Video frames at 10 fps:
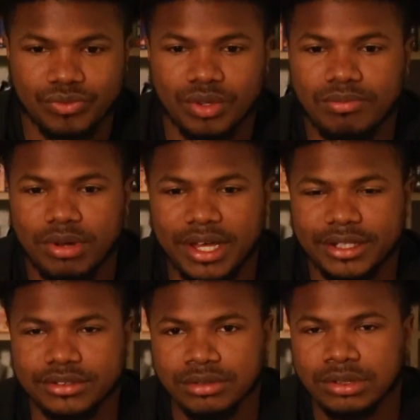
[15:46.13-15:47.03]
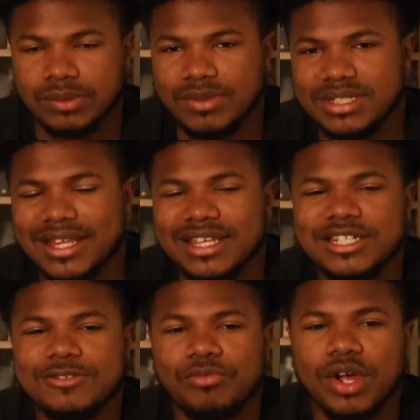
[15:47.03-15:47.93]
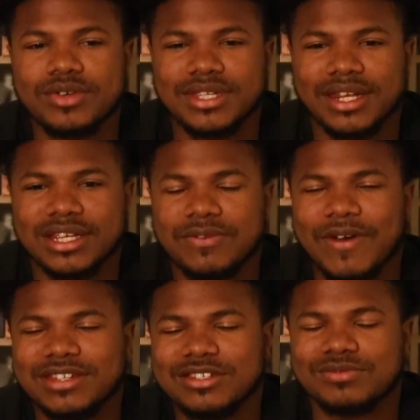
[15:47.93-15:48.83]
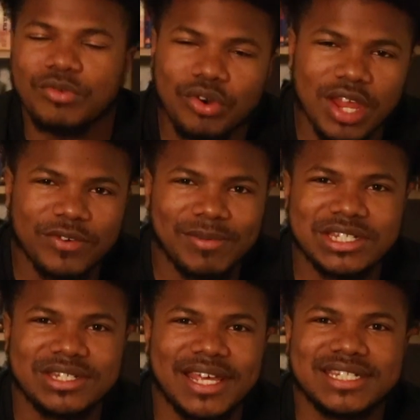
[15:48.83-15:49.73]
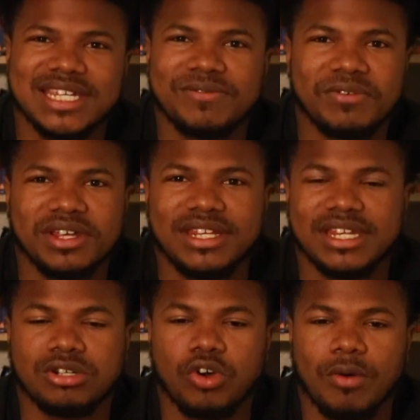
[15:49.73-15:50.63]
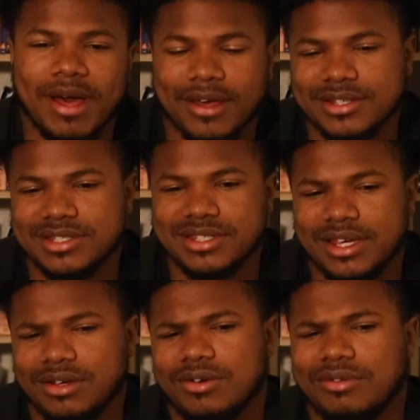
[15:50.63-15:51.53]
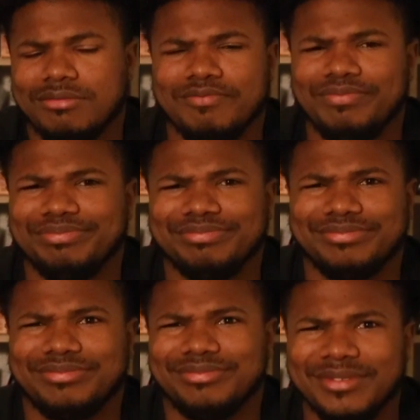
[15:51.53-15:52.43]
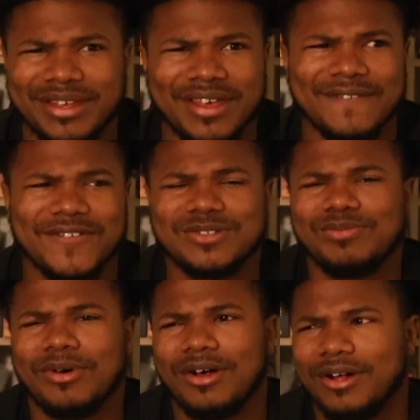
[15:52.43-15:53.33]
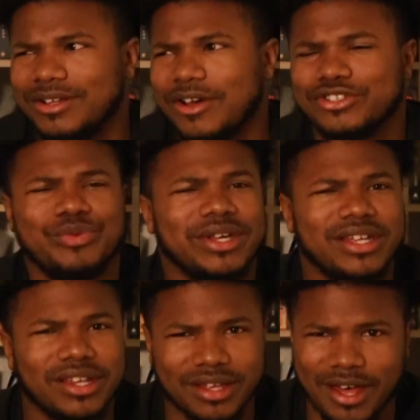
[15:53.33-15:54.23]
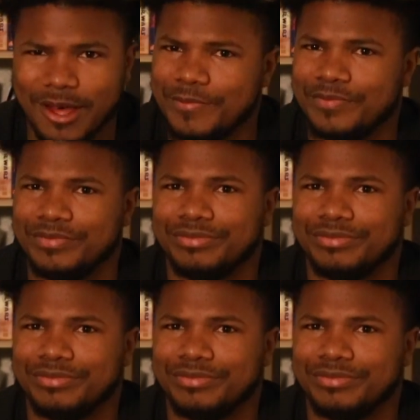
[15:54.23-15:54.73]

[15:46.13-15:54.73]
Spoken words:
But I think she's more upset that she found out more information that she really didn't know about. Because she's like, oh, first of all, Ghost wouldn't kill a cop.